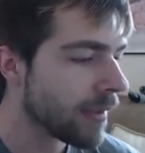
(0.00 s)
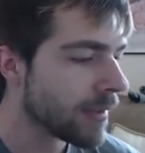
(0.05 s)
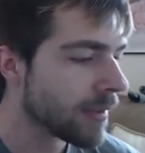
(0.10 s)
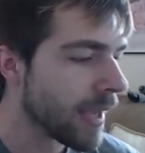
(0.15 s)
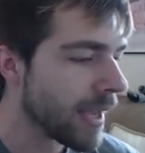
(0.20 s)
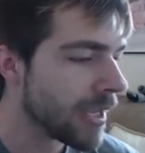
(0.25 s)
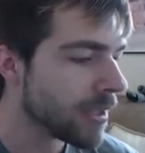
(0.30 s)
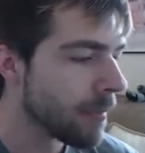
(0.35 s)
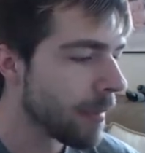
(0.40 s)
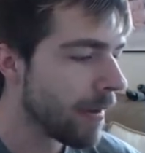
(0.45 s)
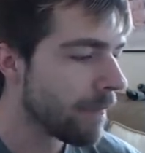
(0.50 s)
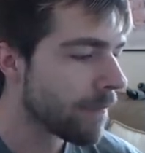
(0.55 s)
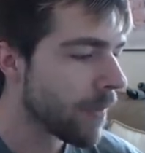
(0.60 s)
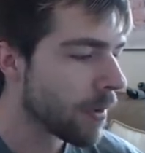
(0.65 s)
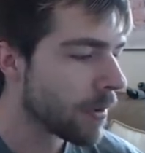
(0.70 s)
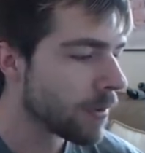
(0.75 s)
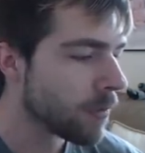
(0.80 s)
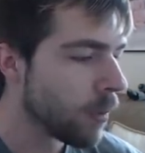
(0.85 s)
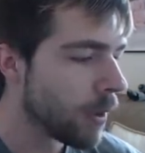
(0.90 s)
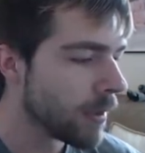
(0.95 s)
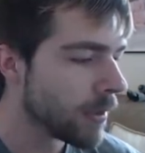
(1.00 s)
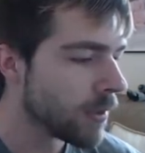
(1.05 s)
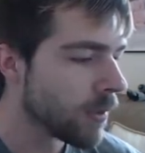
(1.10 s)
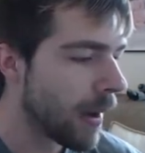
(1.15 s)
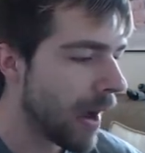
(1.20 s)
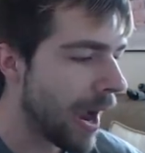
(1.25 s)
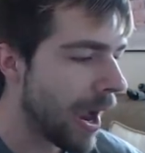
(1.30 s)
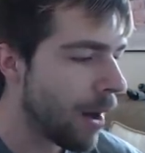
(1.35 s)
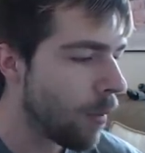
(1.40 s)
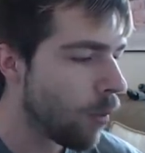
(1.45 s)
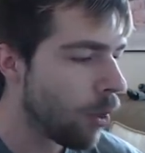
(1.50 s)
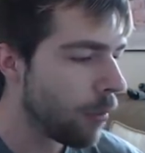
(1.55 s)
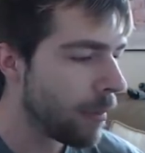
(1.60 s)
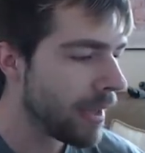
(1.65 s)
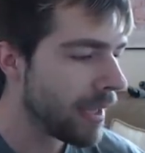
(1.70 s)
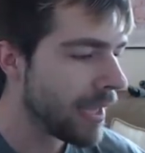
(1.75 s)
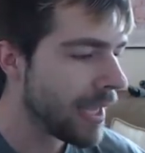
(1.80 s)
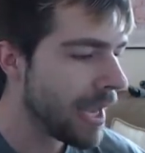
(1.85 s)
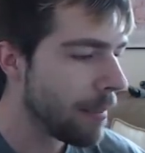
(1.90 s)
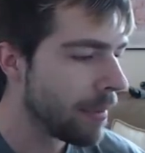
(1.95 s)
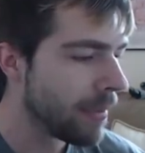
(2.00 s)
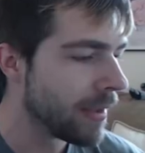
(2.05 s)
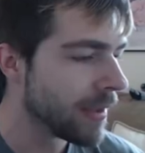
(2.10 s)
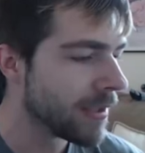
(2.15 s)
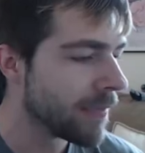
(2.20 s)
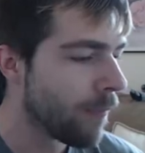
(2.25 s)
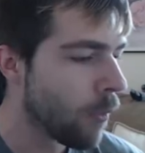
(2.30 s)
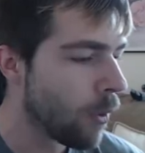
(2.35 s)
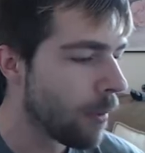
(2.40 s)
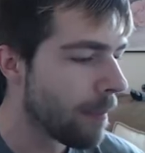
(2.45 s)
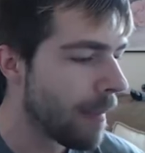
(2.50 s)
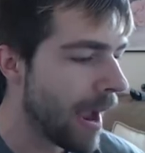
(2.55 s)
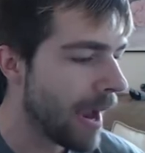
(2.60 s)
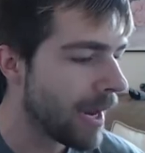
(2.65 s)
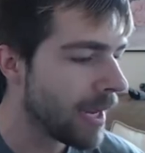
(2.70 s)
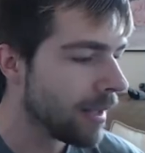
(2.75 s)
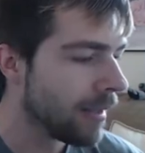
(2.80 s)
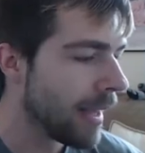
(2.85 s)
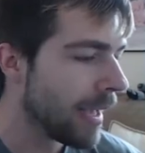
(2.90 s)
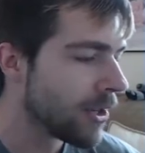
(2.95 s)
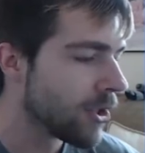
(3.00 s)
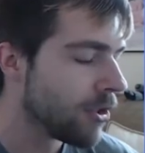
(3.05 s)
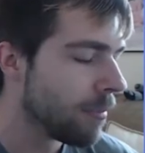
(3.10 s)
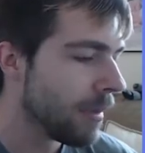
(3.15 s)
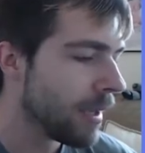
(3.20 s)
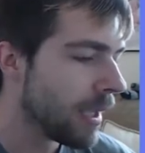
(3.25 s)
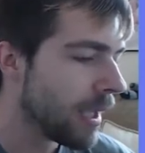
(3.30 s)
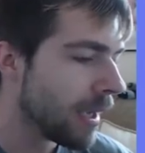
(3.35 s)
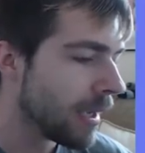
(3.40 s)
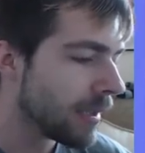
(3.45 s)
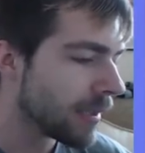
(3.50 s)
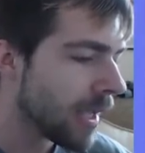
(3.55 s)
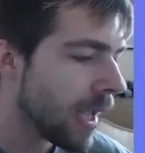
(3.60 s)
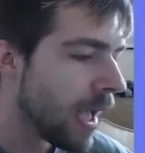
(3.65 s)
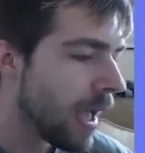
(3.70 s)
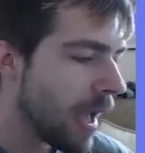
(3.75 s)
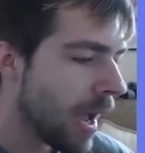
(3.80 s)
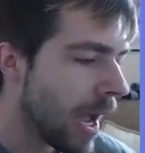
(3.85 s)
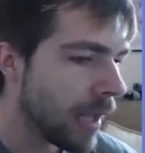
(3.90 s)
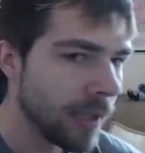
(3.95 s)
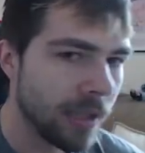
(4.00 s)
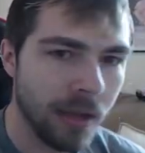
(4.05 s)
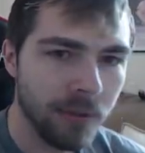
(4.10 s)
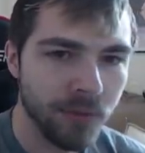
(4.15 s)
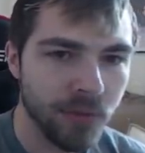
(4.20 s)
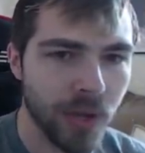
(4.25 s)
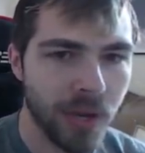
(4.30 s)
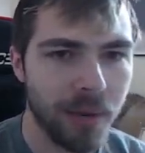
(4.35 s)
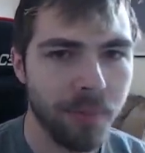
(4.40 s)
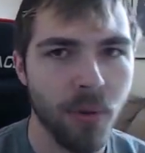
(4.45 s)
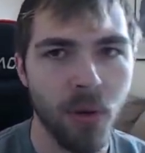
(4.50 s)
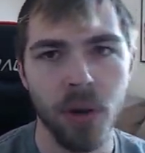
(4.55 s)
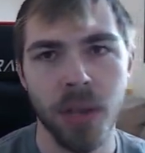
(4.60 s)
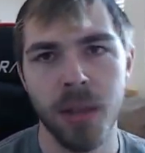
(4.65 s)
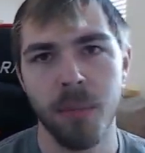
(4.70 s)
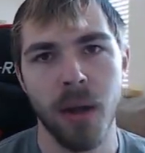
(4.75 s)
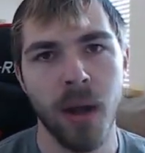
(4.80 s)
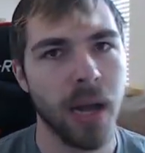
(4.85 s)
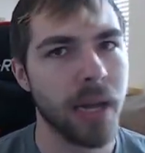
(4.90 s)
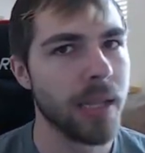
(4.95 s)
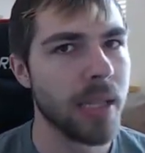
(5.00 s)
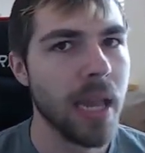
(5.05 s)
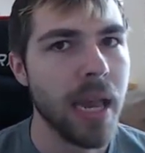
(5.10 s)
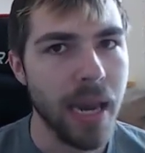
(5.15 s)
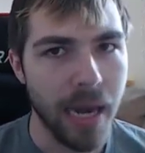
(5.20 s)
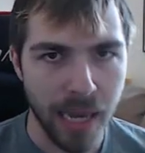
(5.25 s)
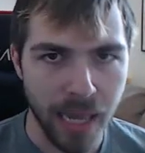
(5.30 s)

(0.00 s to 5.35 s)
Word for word: This is my first one, so I will be keeping this for my collection because I love shiny Pokemon,